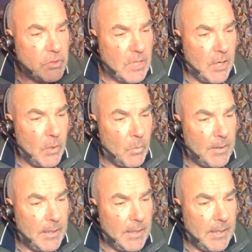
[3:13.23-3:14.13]
So,
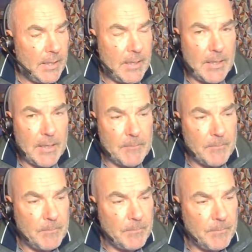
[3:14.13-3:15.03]

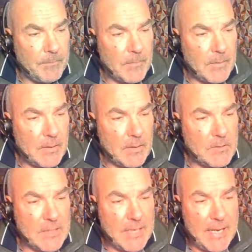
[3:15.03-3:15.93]
um,
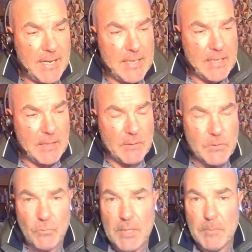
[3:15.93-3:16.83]
today there was
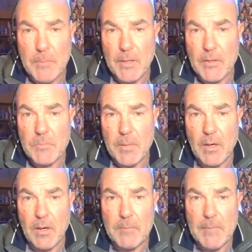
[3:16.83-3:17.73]
a repost
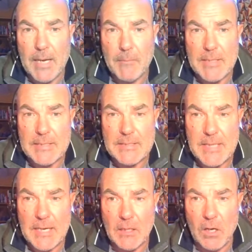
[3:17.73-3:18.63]
by Mohammed
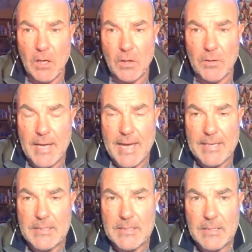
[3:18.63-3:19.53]
Nassal on
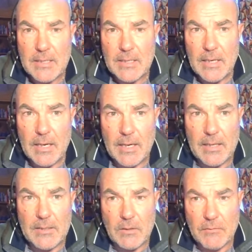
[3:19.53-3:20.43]
X uh, I
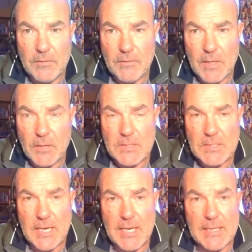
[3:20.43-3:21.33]
don't know if you've noticed
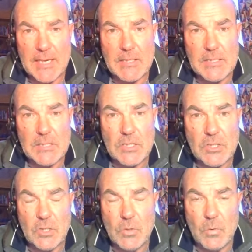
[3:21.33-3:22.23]
that, and that is to
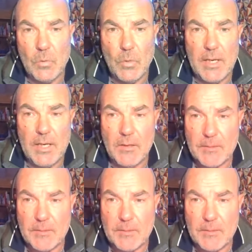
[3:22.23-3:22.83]
do with